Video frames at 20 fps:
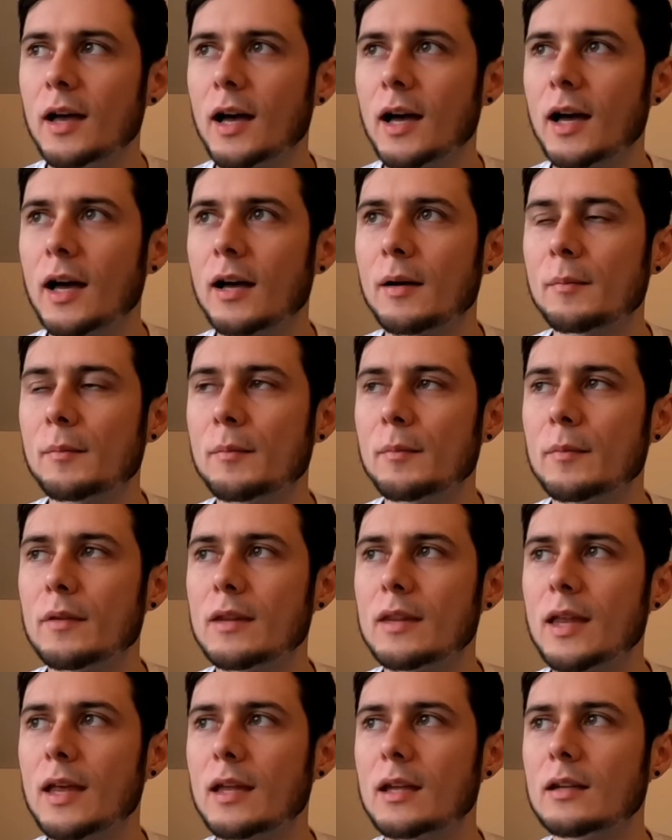
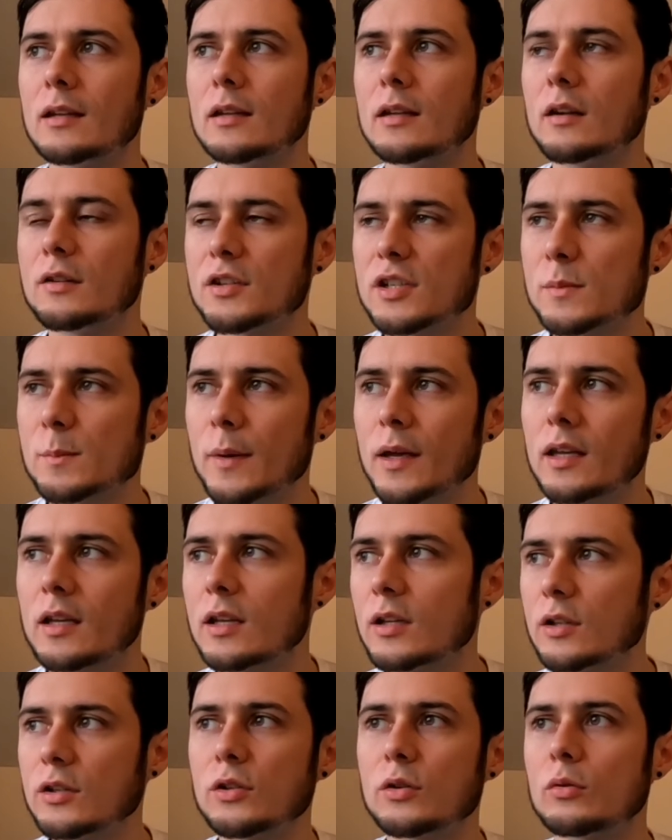then, just
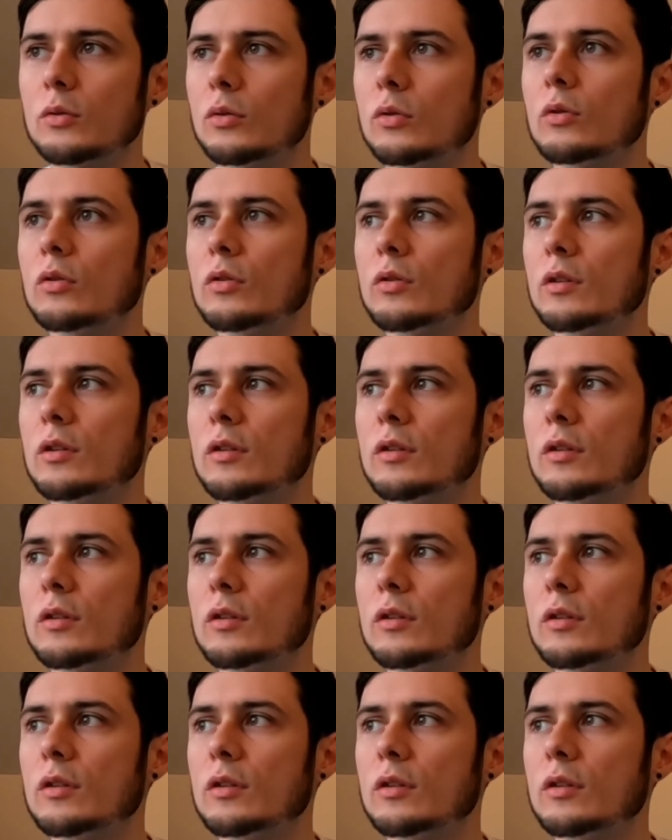making sure